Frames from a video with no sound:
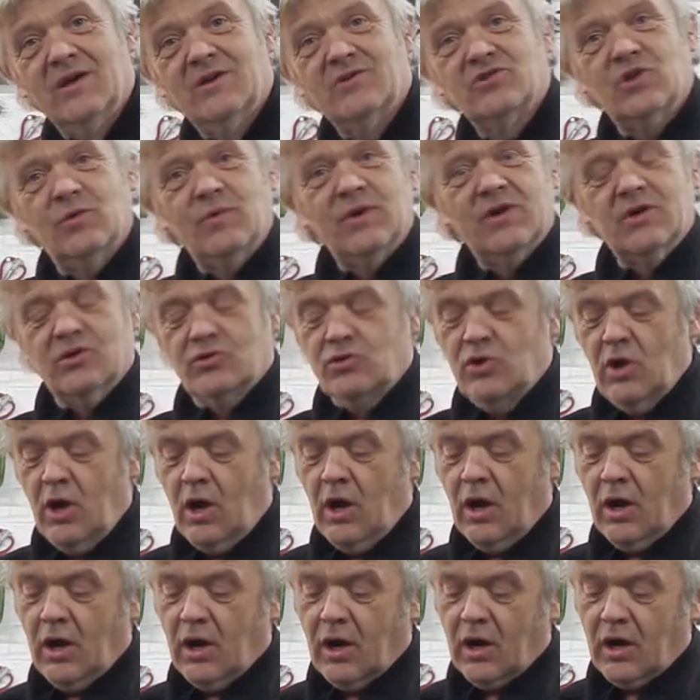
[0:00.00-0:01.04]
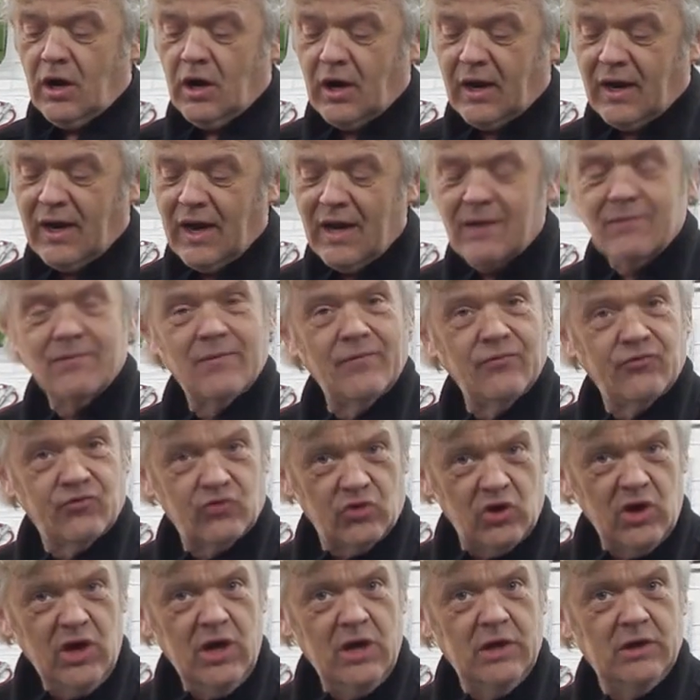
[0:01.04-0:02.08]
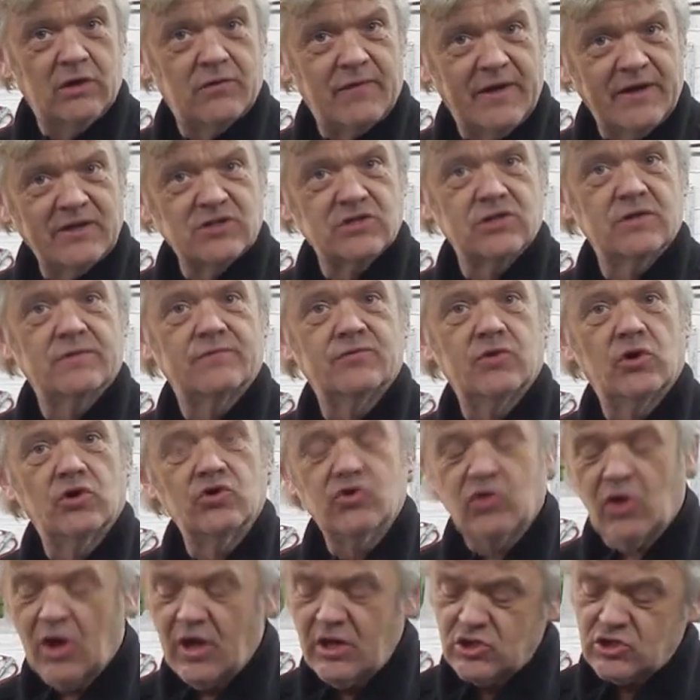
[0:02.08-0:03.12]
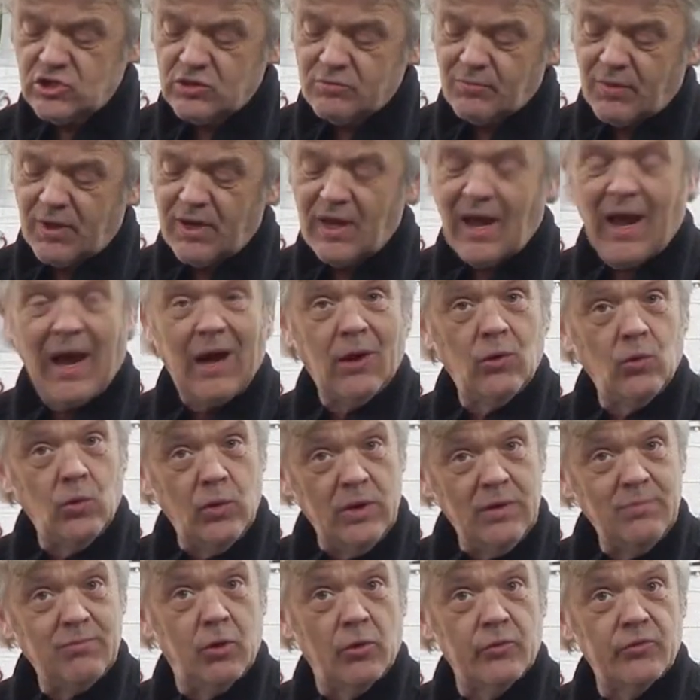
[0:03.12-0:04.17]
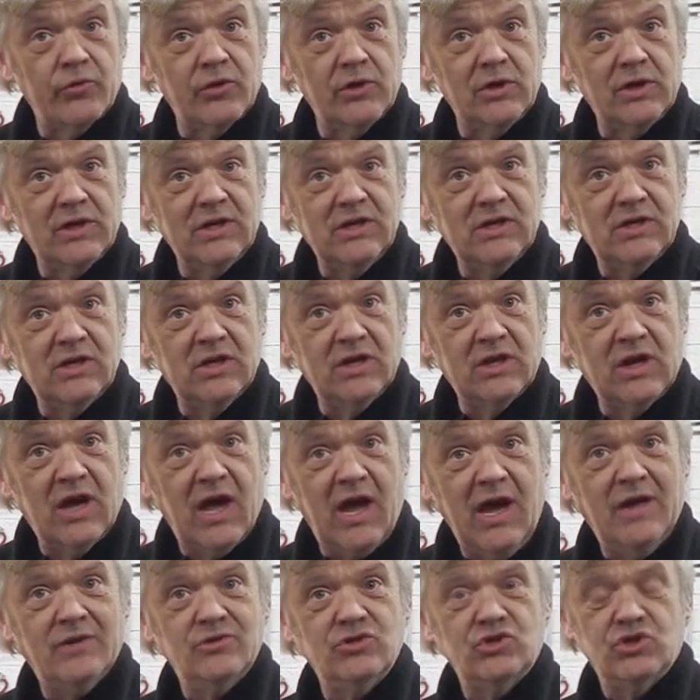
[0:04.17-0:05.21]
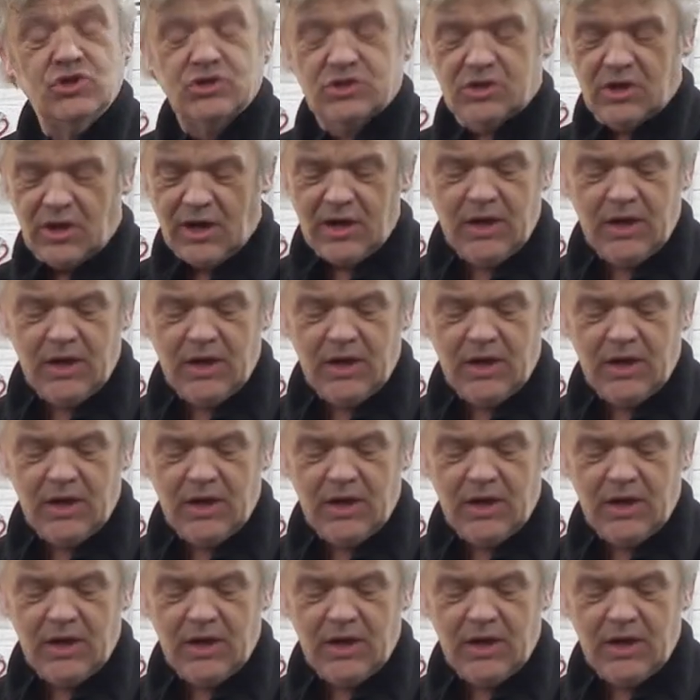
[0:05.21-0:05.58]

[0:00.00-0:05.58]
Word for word: So we can guarantee direction of rotation by how we put the leading edge.